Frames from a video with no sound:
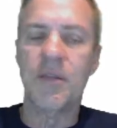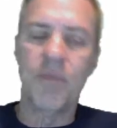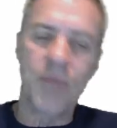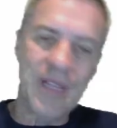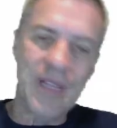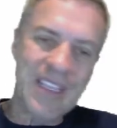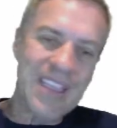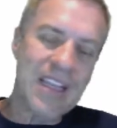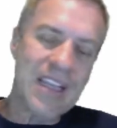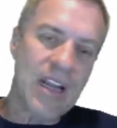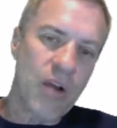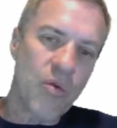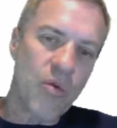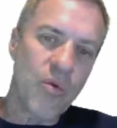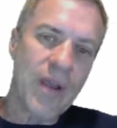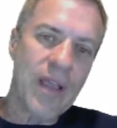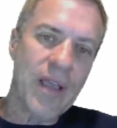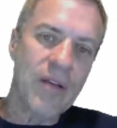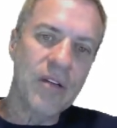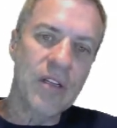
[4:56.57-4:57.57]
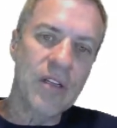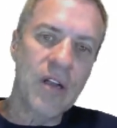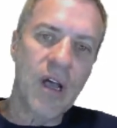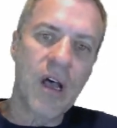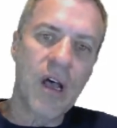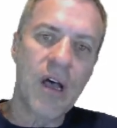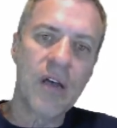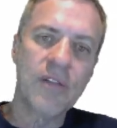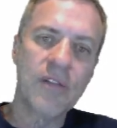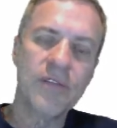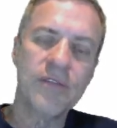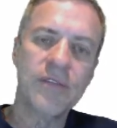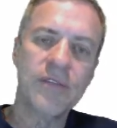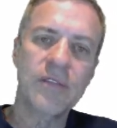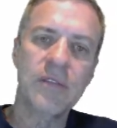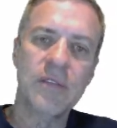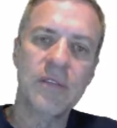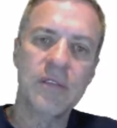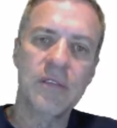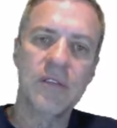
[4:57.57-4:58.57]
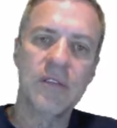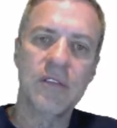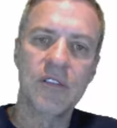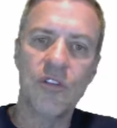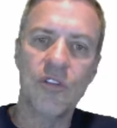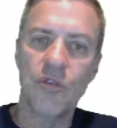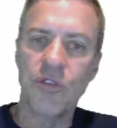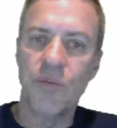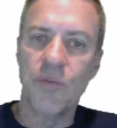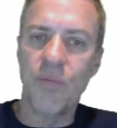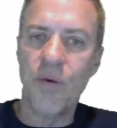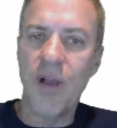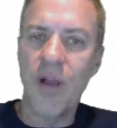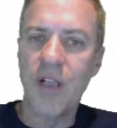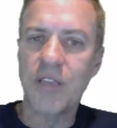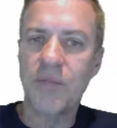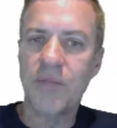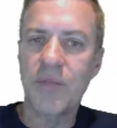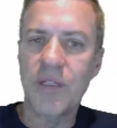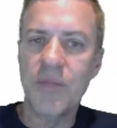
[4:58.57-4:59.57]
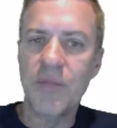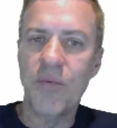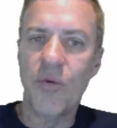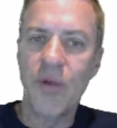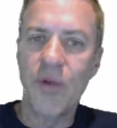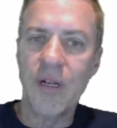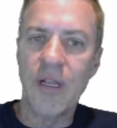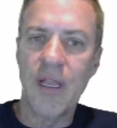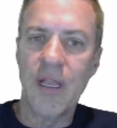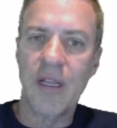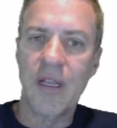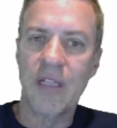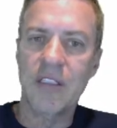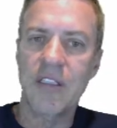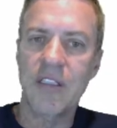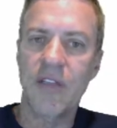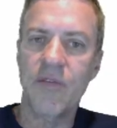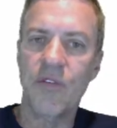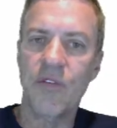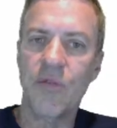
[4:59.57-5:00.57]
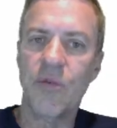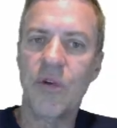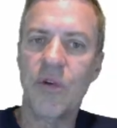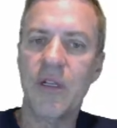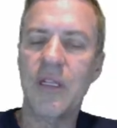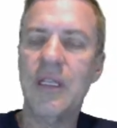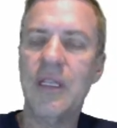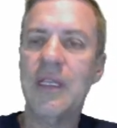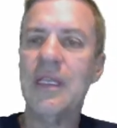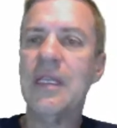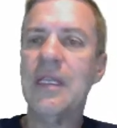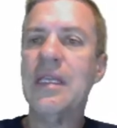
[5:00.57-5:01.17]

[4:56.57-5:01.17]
But again, I rounded off, so it's approximately 0.997 to 1.